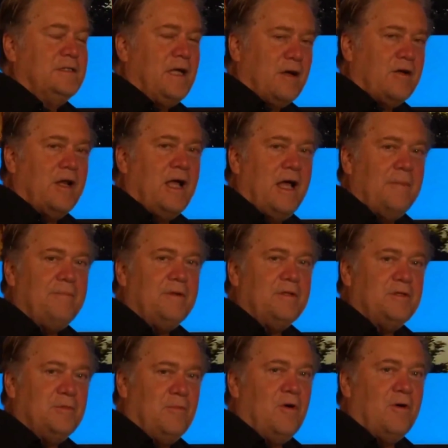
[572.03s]
It's not going to
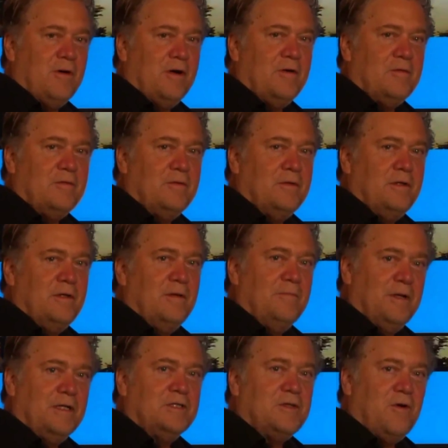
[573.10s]
happen tomorrow,
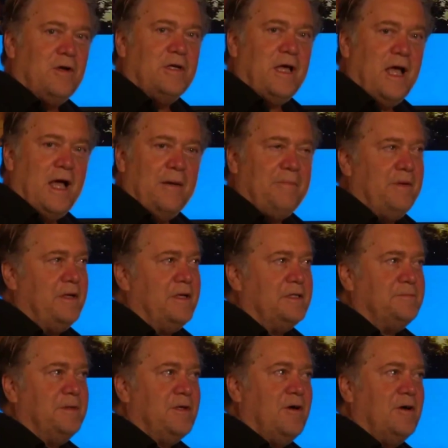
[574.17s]
but it's going to happen.
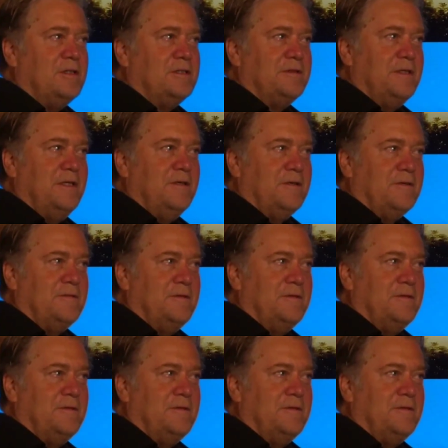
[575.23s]
It's because of here.